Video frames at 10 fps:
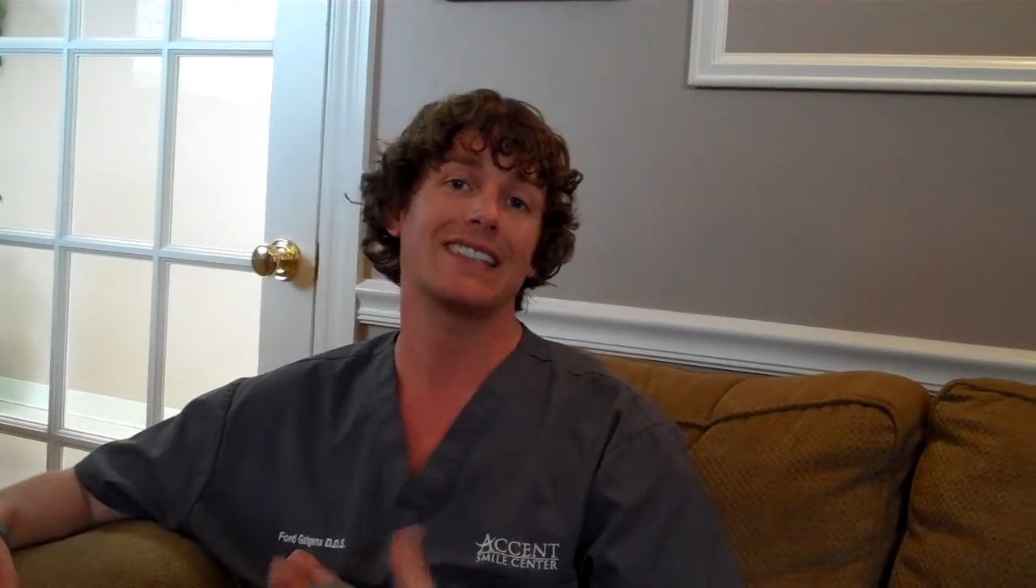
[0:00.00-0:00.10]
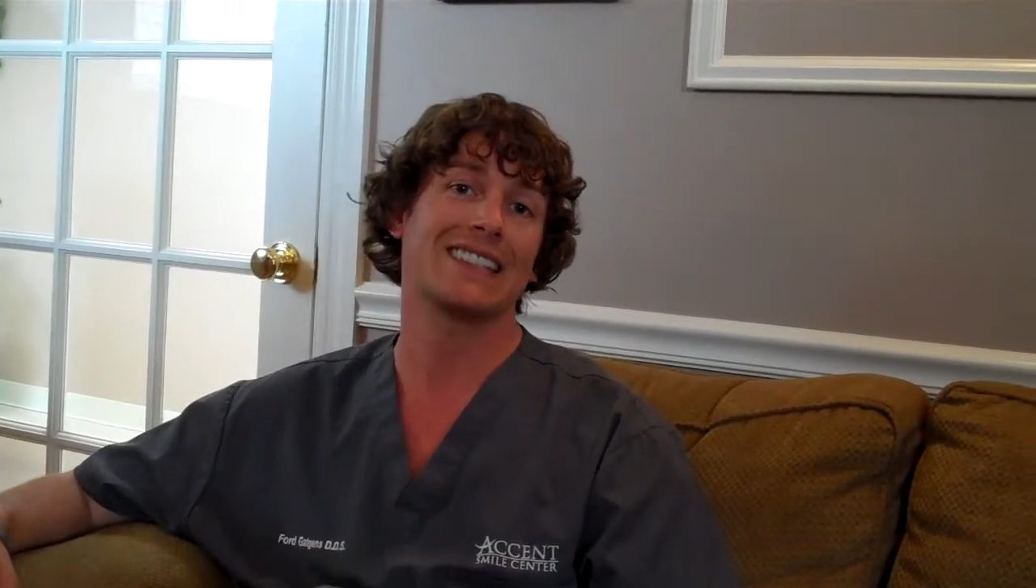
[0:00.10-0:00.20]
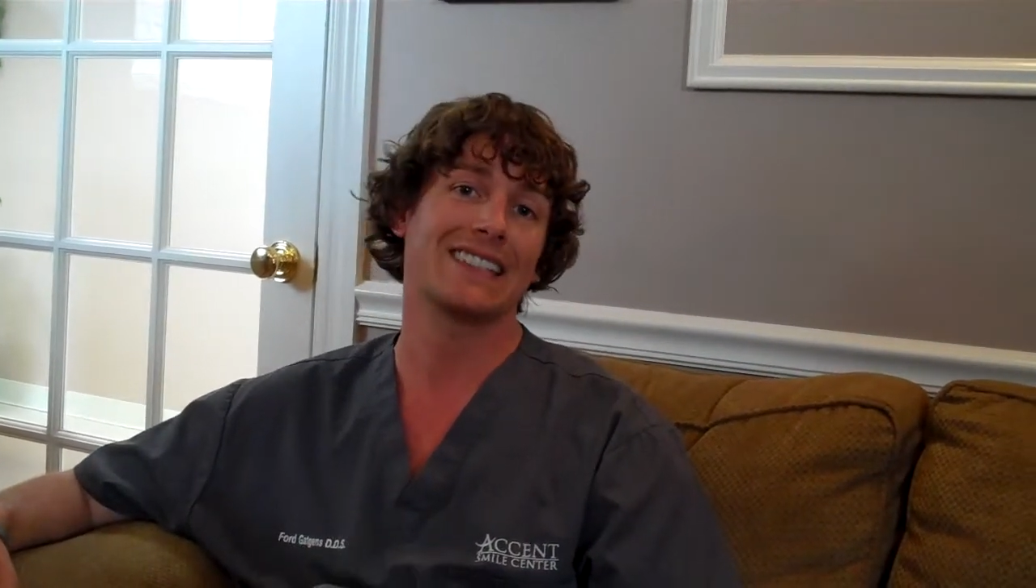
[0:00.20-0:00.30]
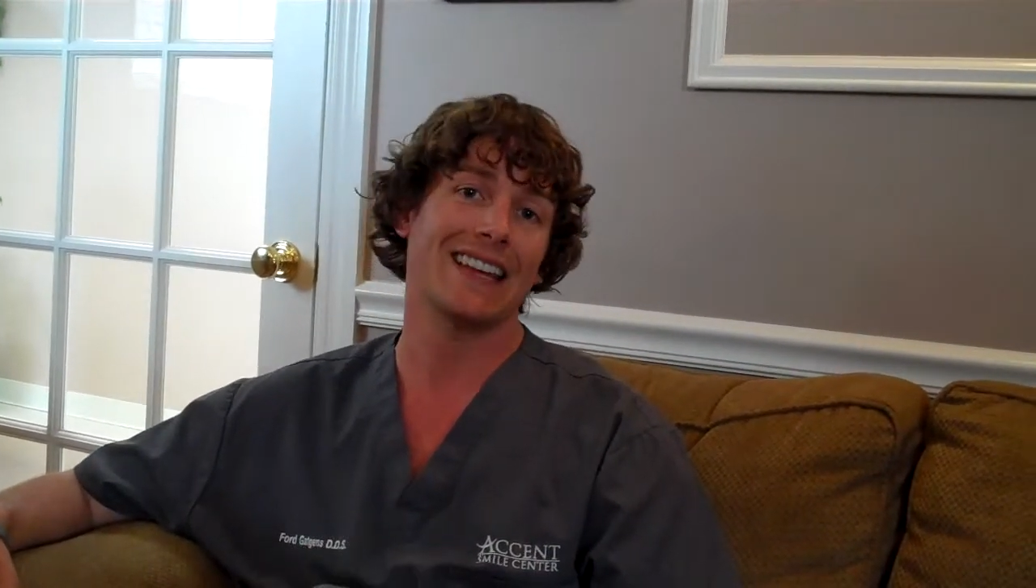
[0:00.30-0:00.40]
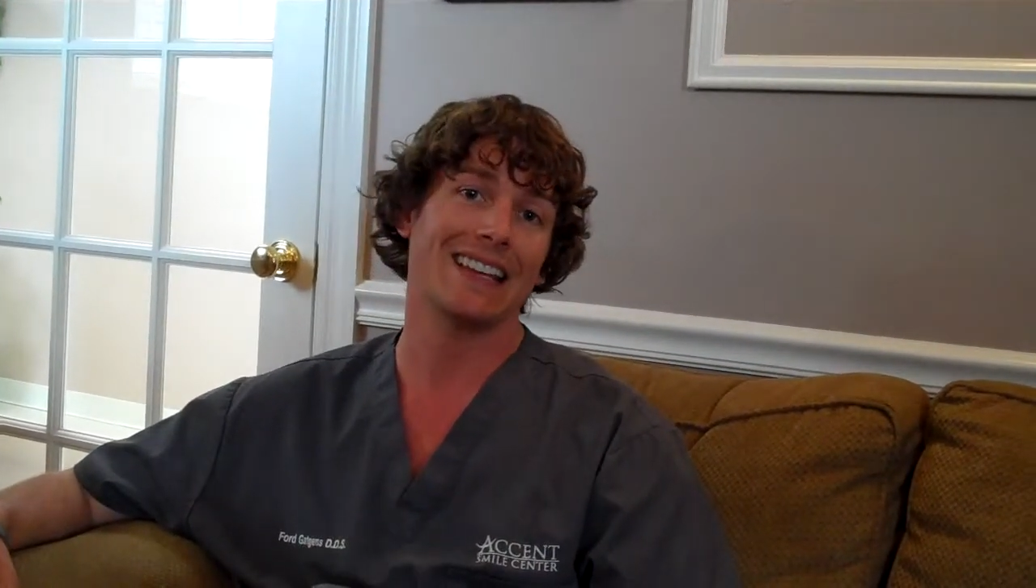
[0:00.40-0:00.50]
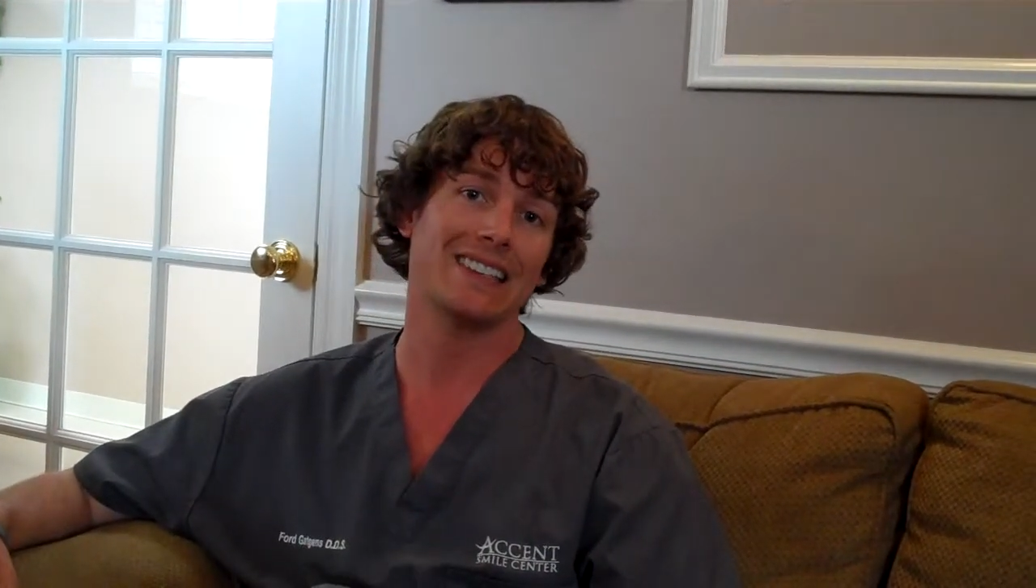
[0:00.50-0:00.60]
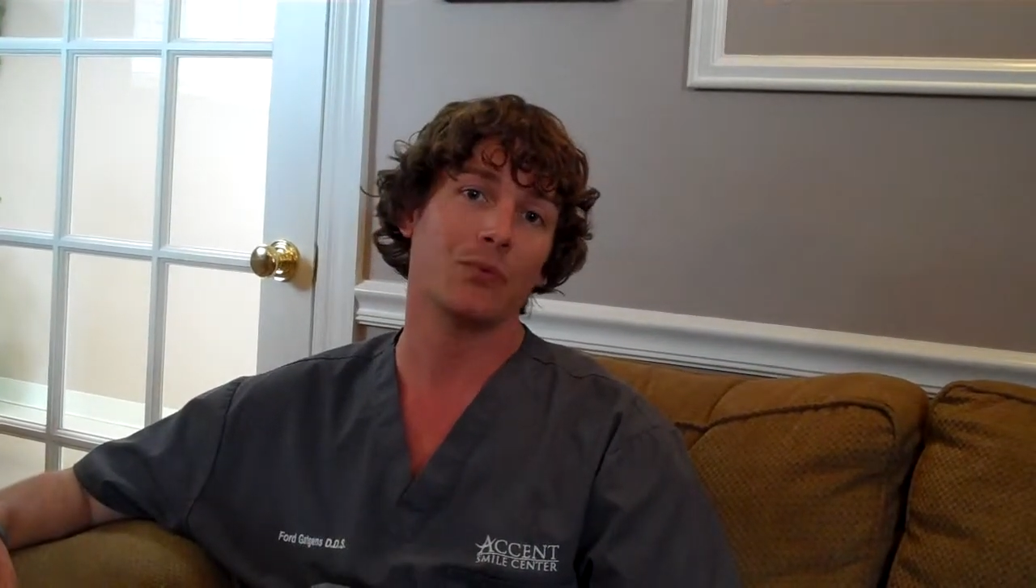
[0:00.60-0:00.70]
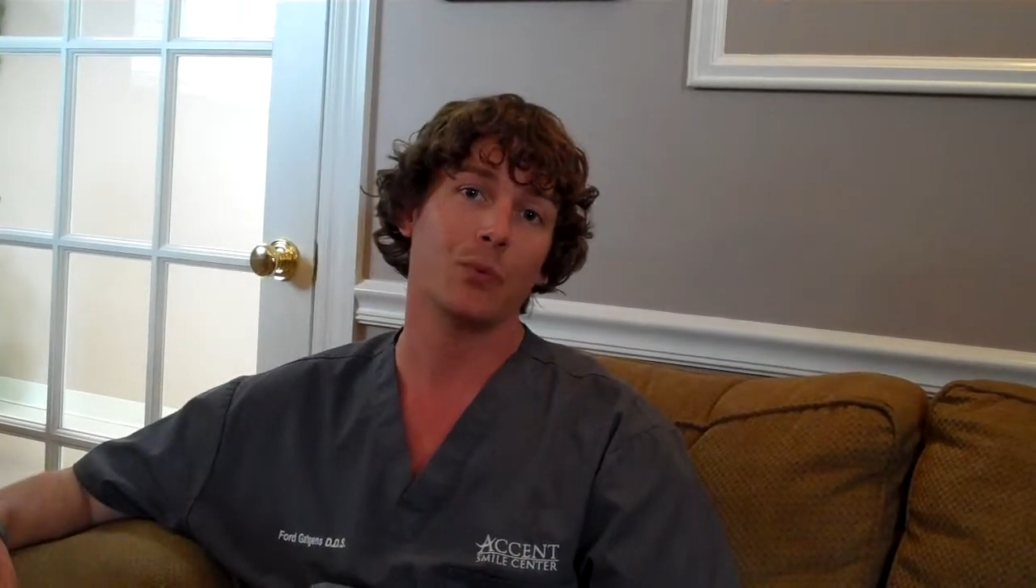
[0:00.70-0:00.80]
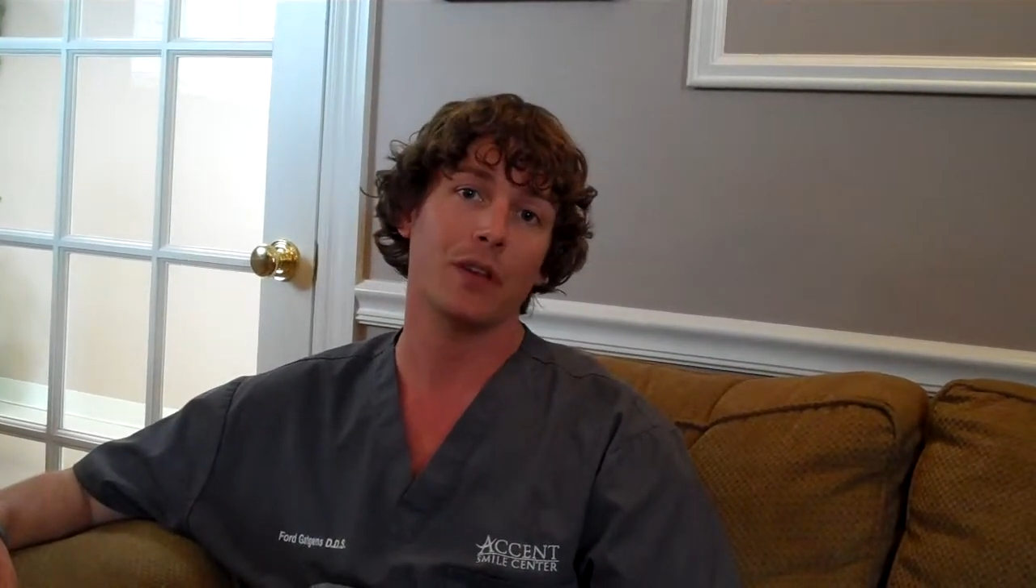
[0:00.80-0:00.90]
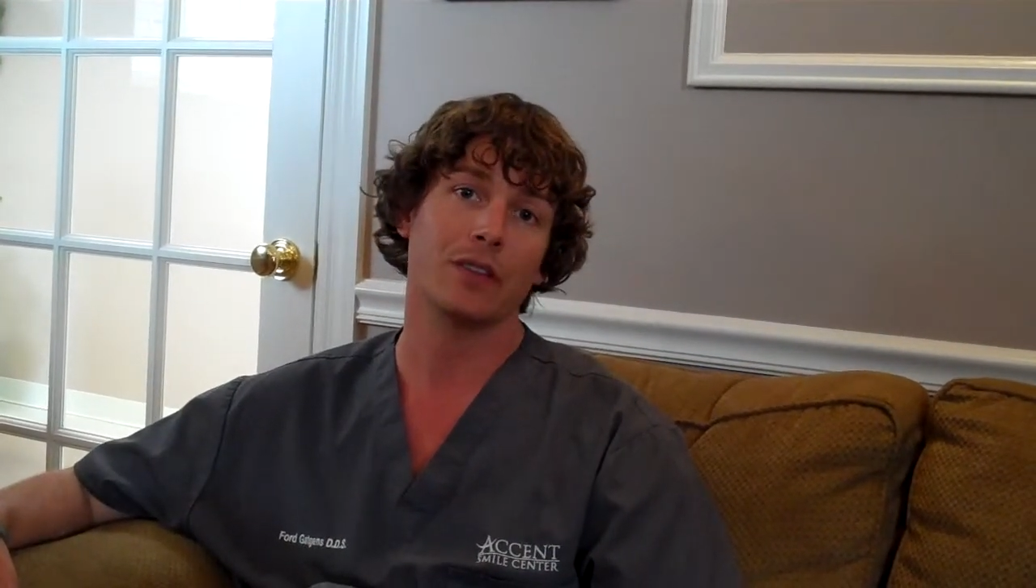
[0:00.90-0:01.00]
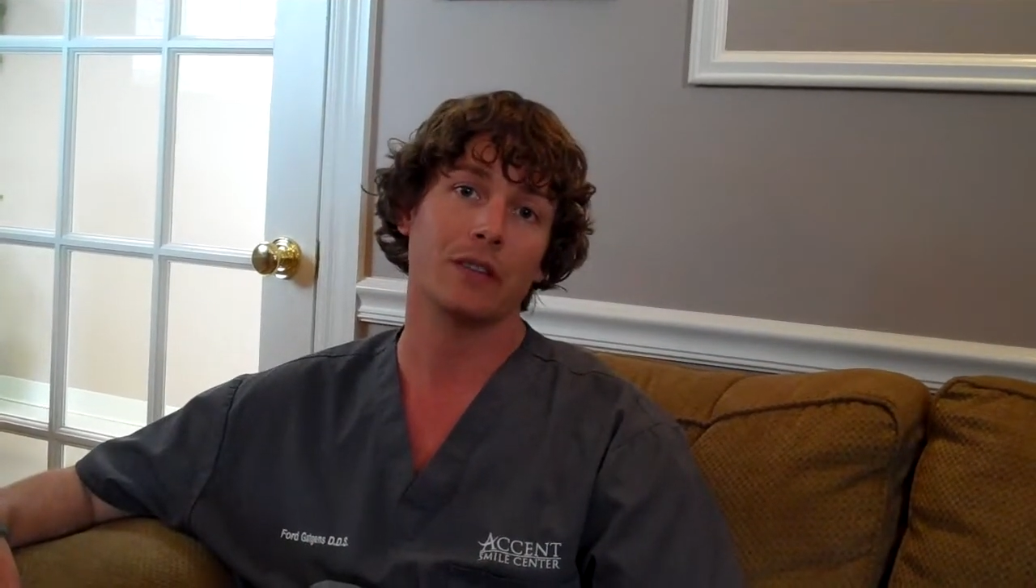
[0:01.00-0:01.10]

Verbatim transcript: success with